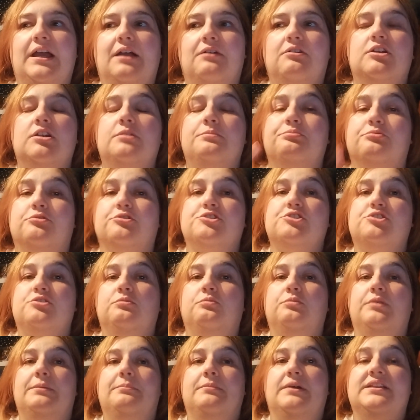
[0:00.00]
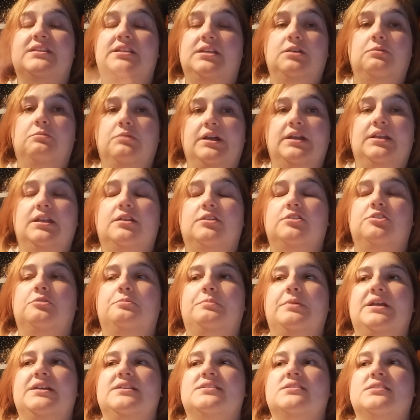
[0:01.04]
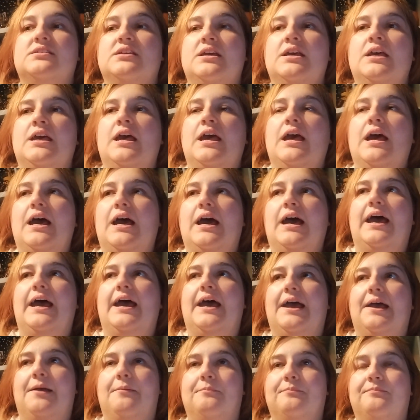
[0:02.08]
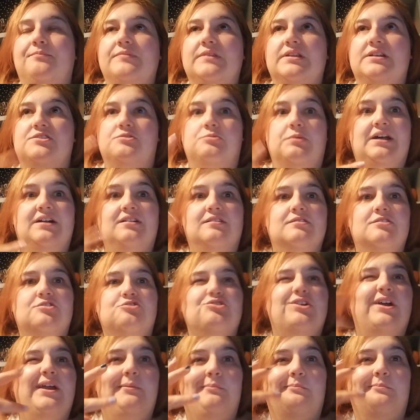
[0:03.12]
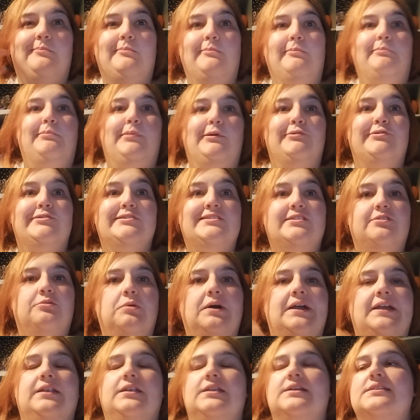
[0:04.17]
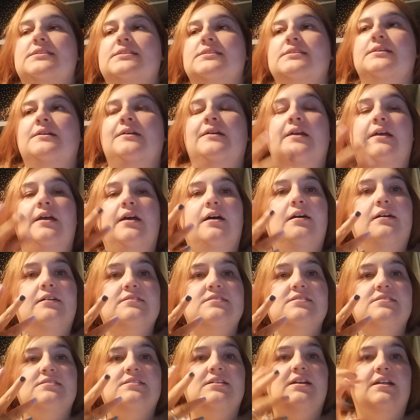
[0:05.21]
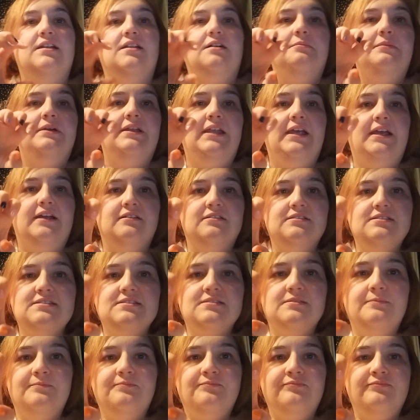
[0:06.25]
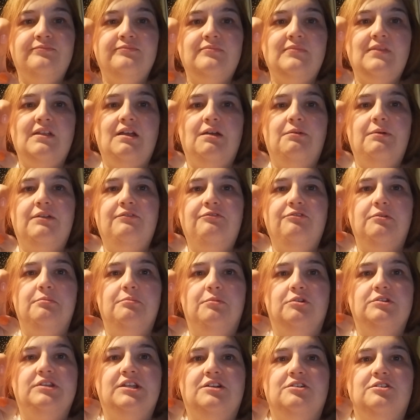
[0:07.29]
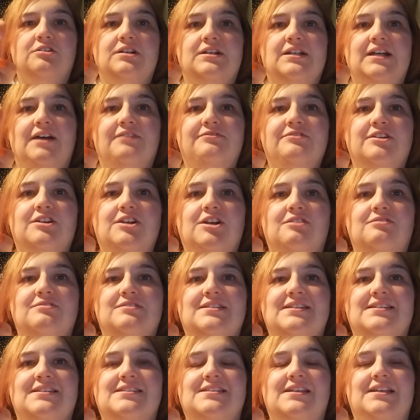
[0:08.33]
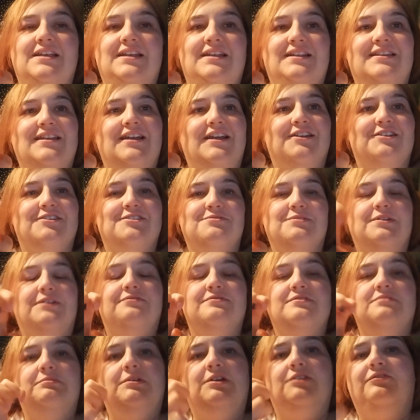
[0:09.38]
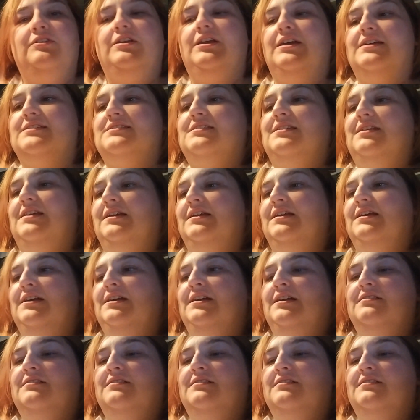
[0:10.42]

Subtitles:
I am going to brush them with my teeth whitening toothpaste as well to try and boost the whiteness. I also started on my nails. I went for multicolored after going to see Taylor Swift's movie yesterday.